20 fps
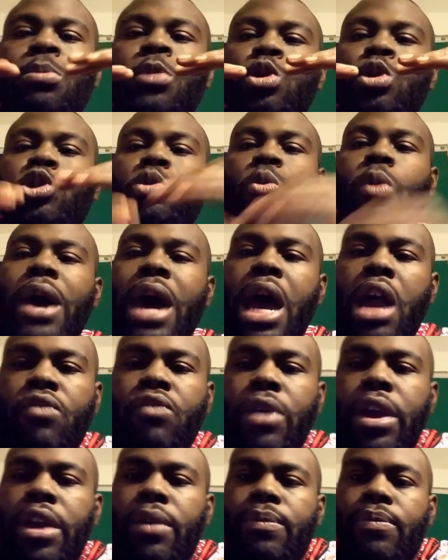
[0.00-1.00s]
mutual act
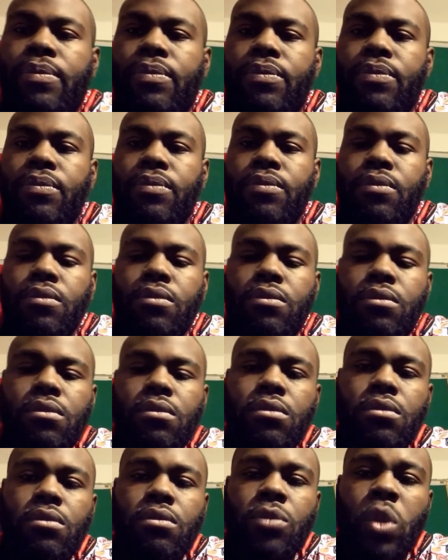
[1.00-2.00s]
right.
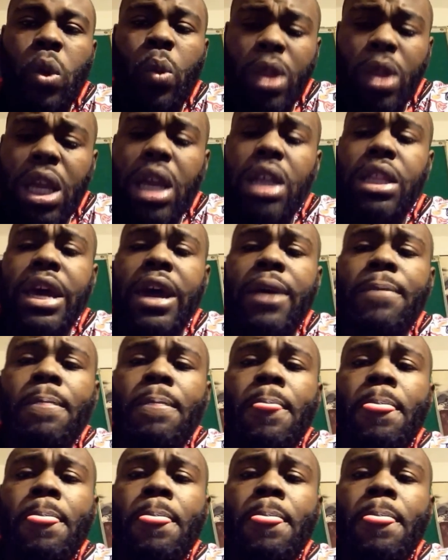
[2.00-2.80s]
We need that.